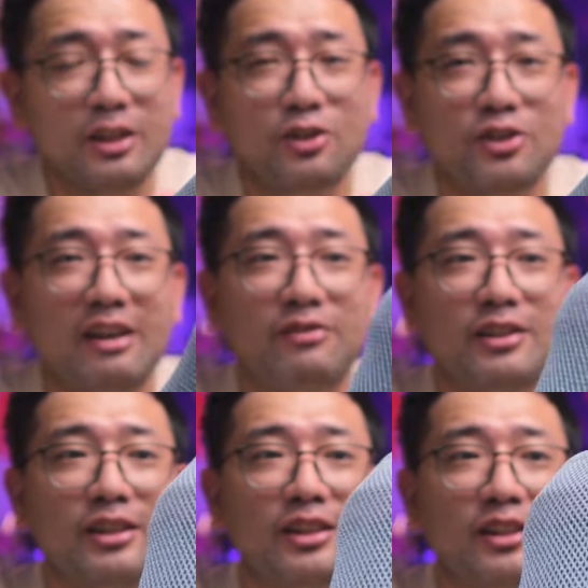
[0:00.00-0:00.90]
when you
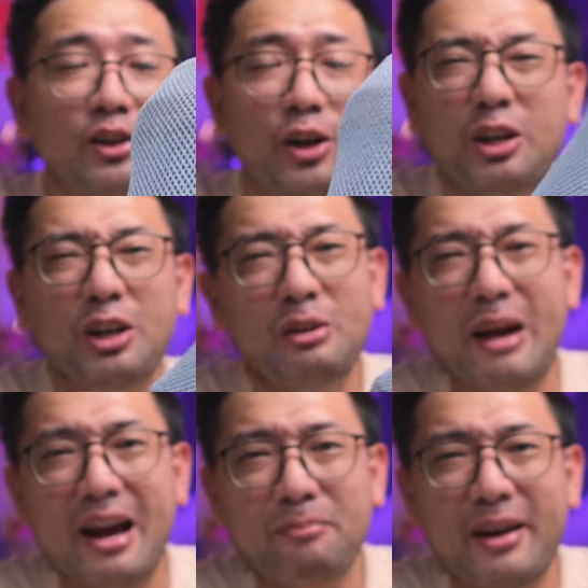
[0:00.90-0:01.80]
travel, or your
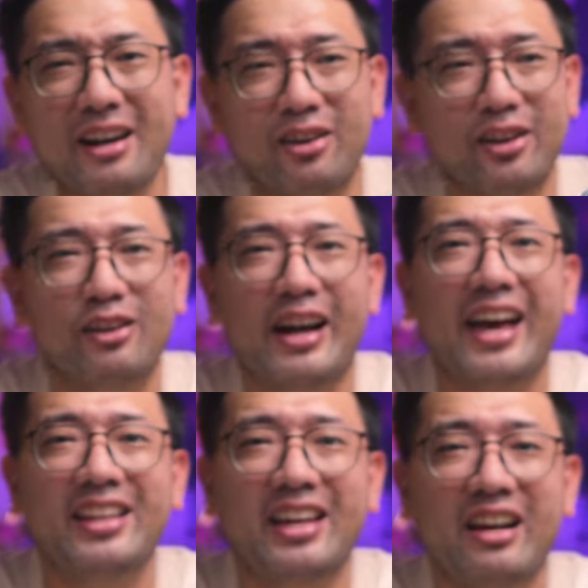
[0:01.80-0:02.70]
backpack or your
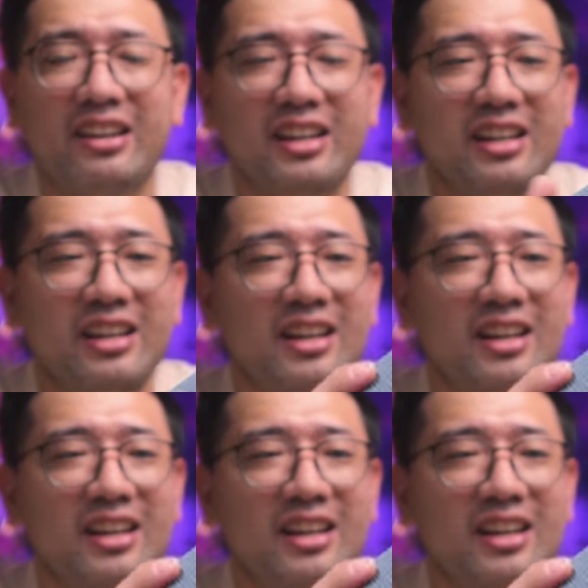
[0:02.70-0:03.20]
hand carry.